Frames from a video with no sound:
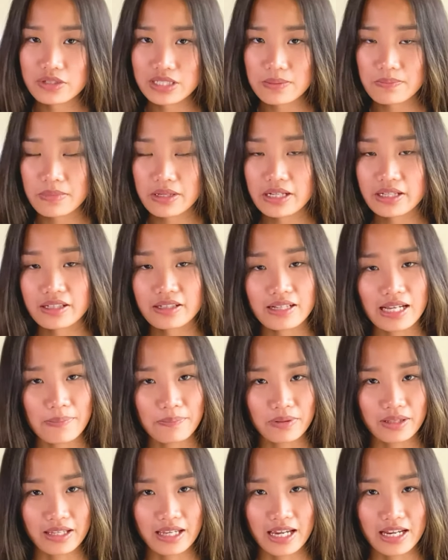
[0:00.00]
submitting an
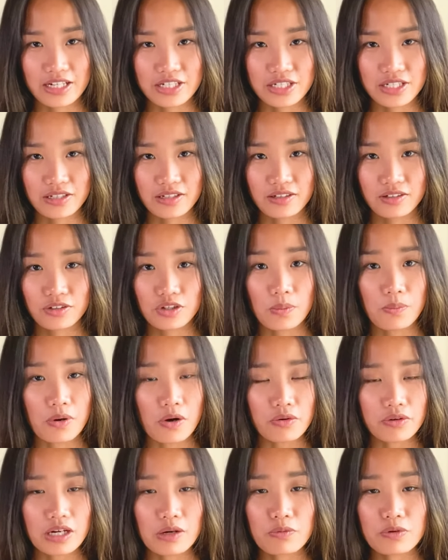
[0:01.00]
application, your
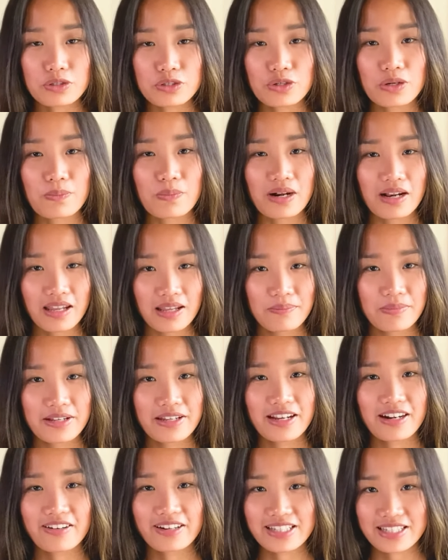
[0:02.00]
broker will do a preliminary